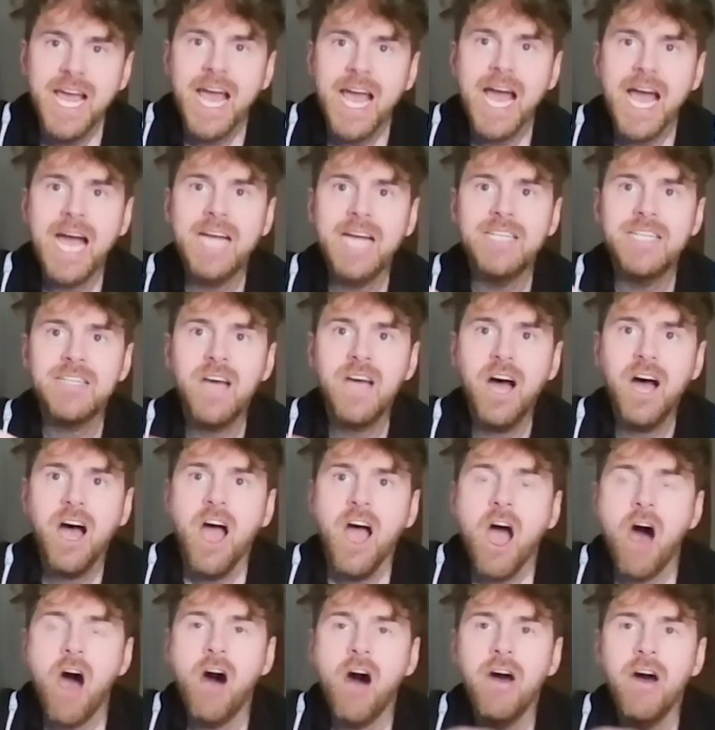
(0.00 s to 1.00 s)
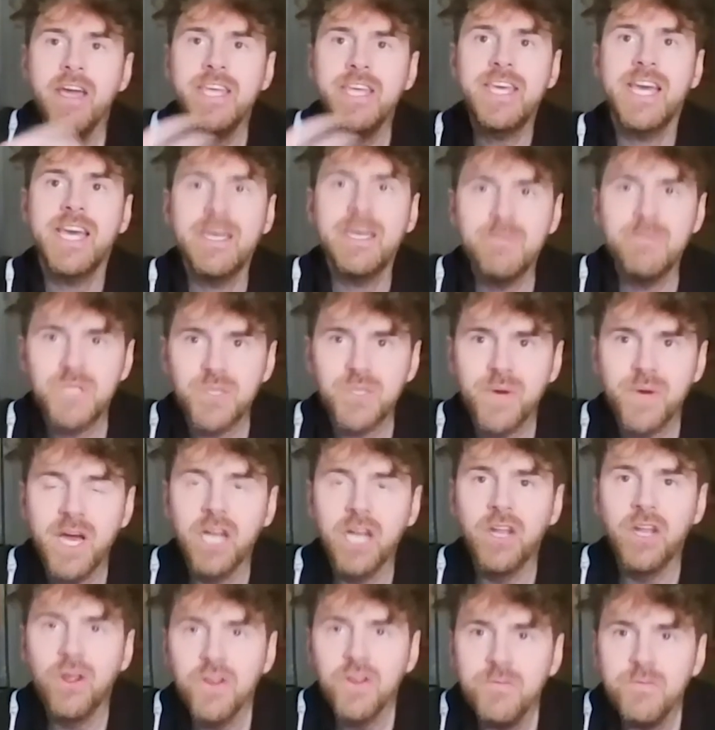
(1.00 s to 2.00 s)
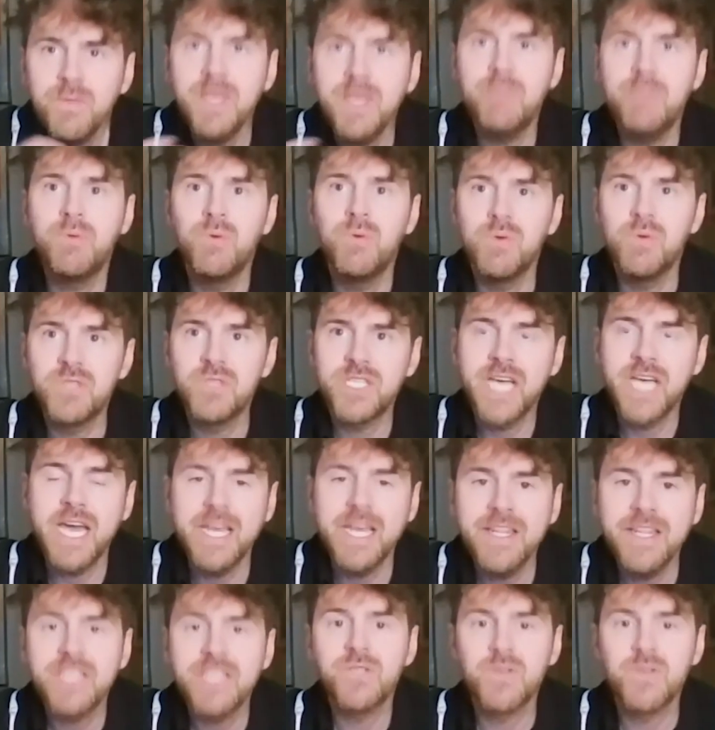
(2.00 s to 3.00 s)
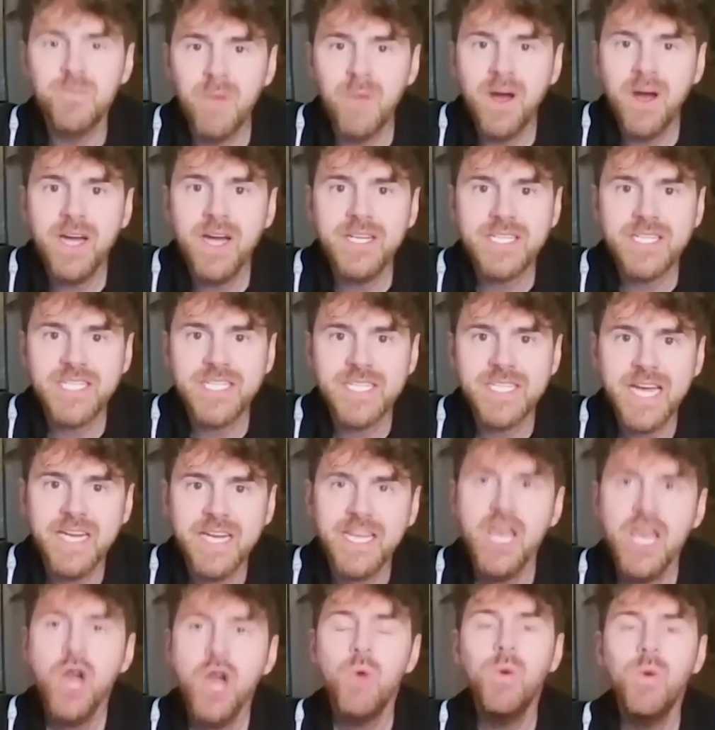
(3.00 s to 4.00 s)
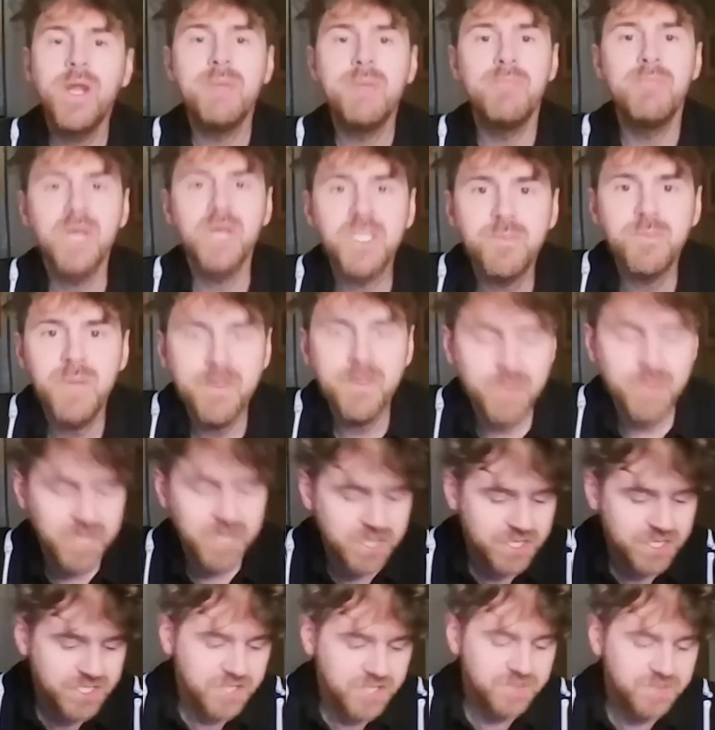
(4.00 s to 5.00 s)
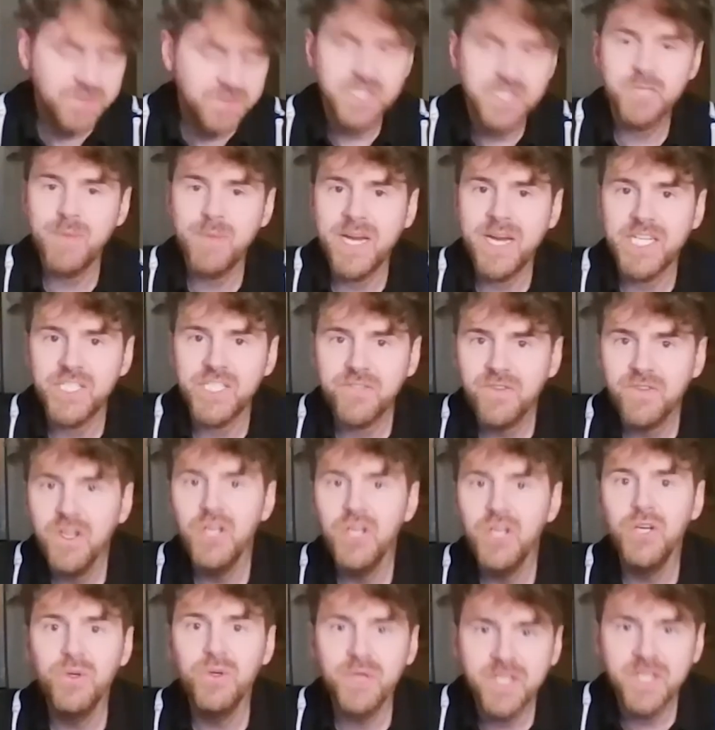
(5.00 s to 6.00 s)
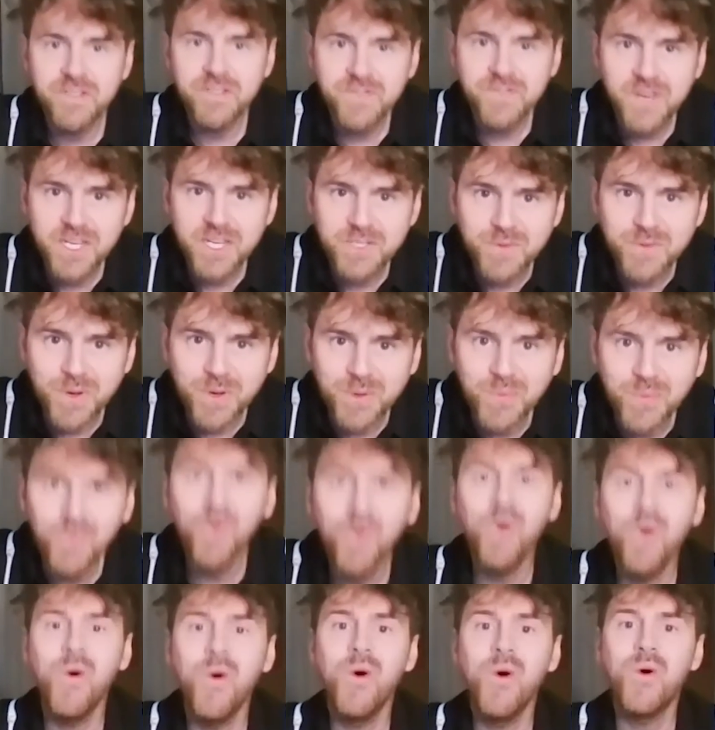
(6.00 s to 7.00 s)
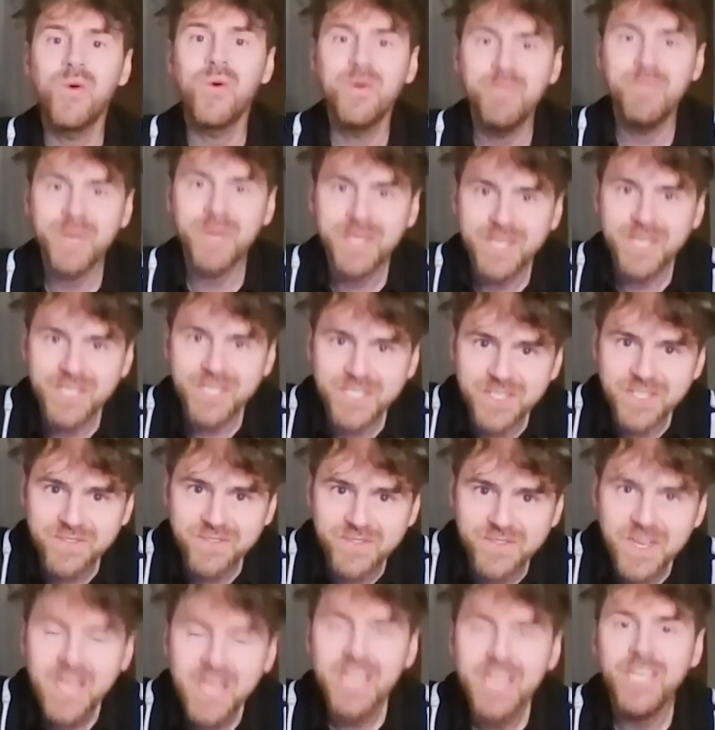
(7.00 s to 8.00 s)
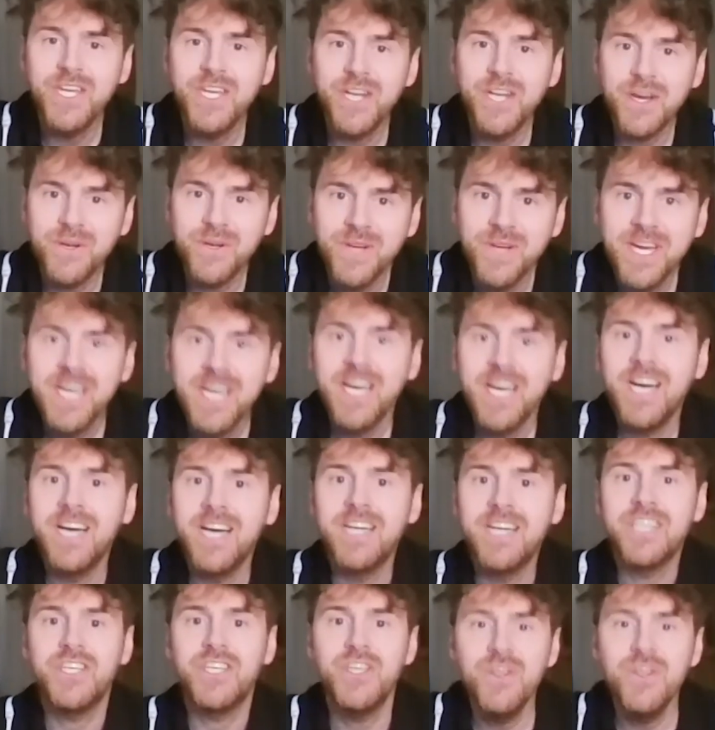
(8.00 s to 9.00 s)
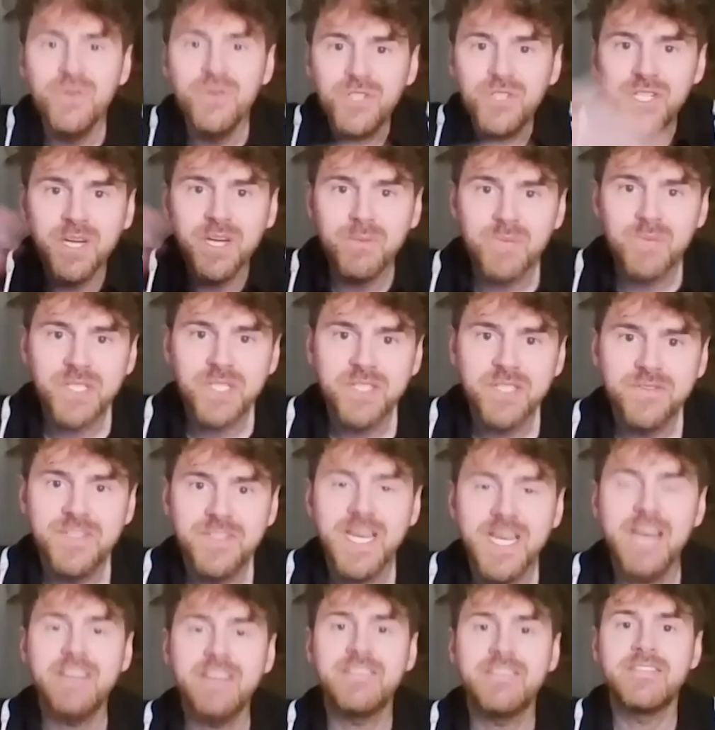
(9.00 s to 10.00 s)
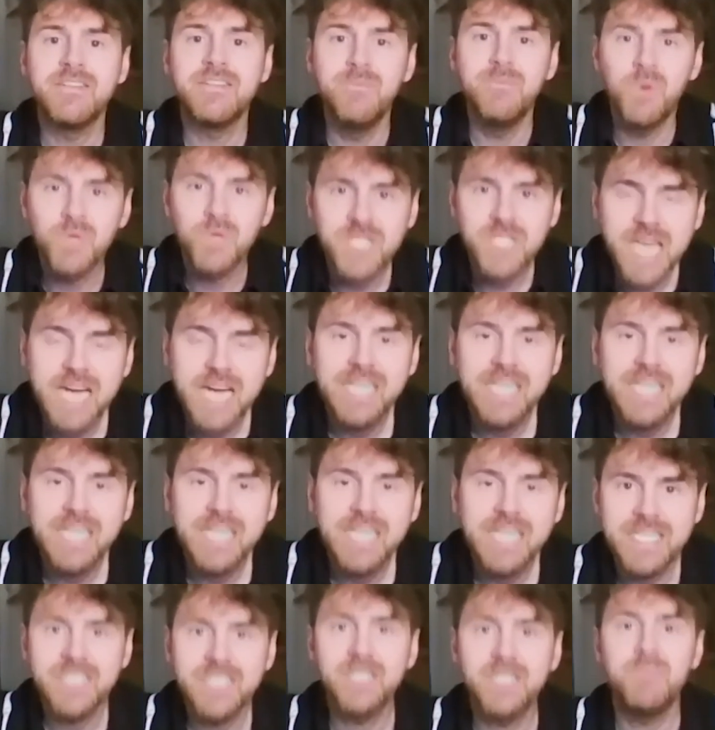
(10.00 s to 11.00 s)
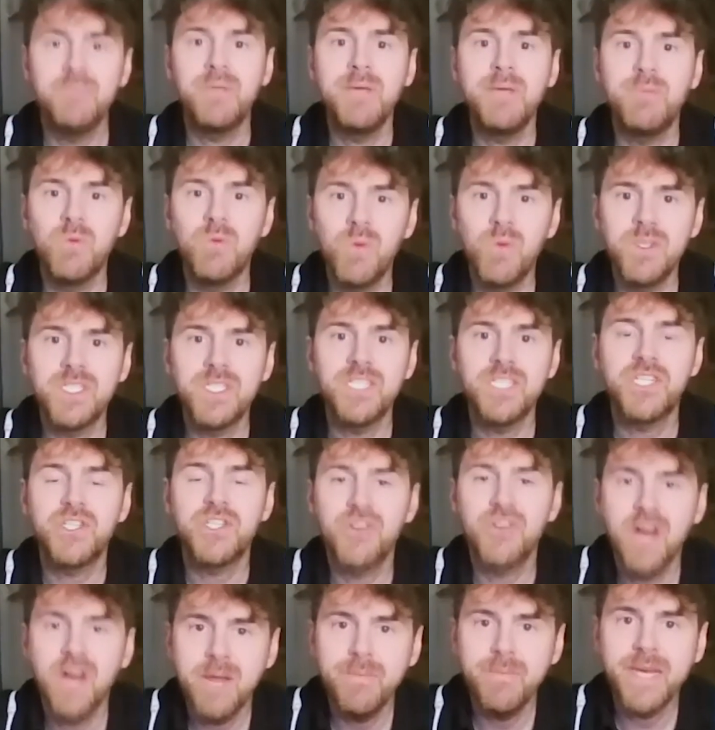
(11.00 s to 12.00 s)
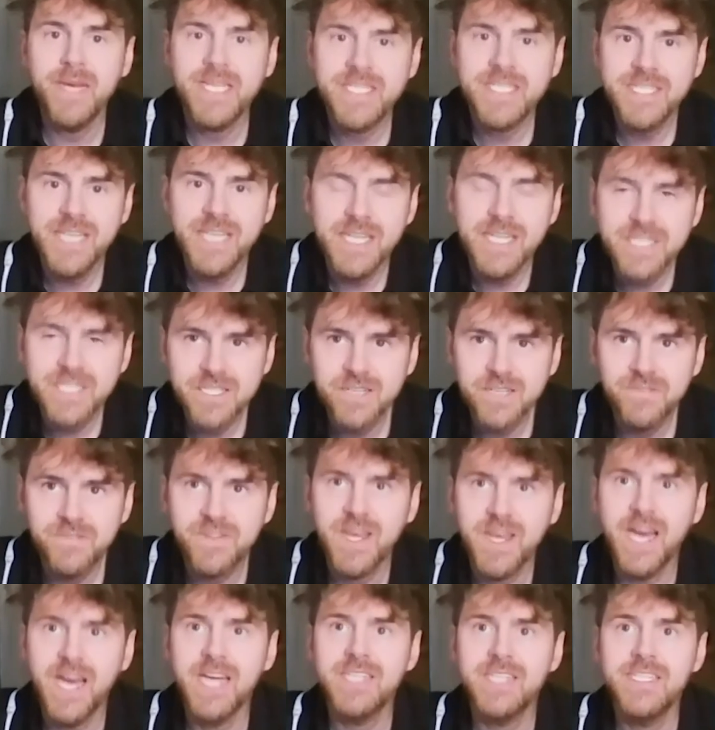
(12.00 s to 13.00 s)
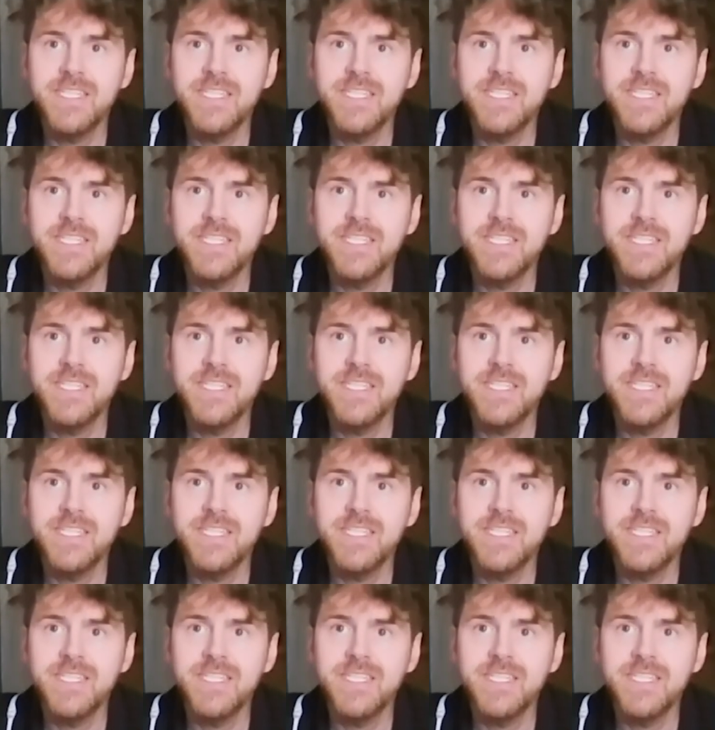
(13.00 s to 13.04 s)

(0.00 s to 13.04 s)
And I came to it, a lot of people will say, and this was my understanding, well, it must be because of the Spanish flu and the First World War and because of, you know, uh, huge numbers of deaths and mortalities and people wanted to try and make sense of that.